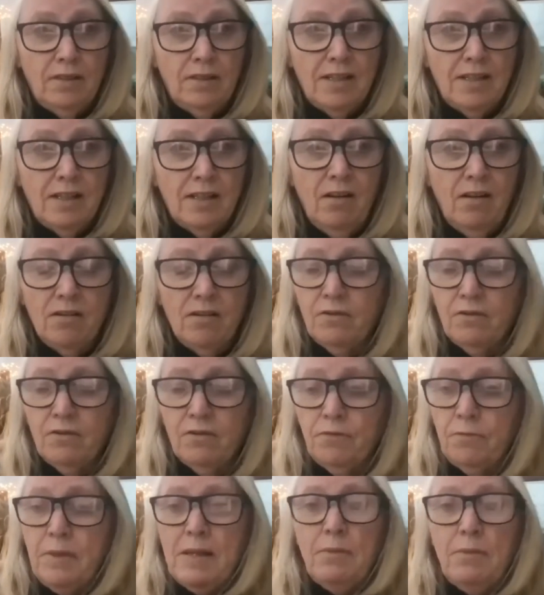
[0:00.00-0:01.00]
There's a lot of
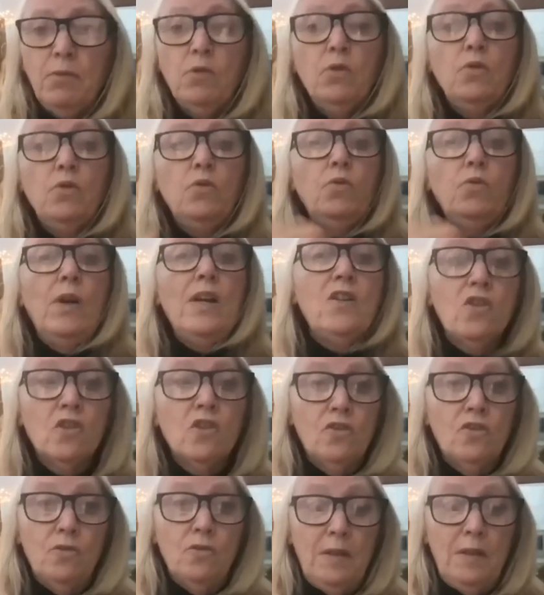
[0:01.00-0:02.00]
people who wish
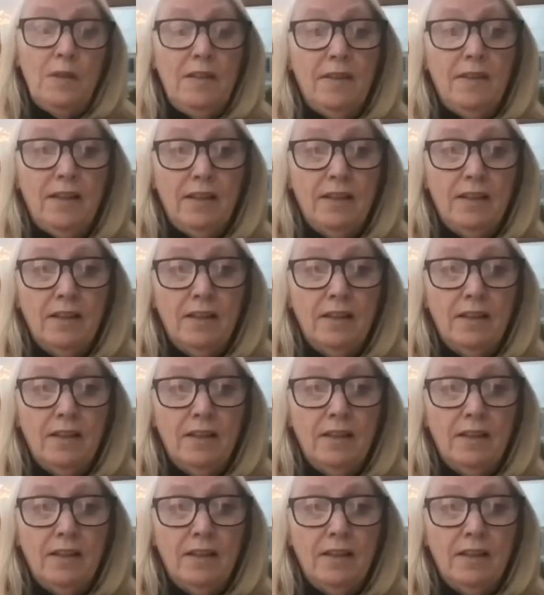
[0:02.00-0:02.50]
to be there,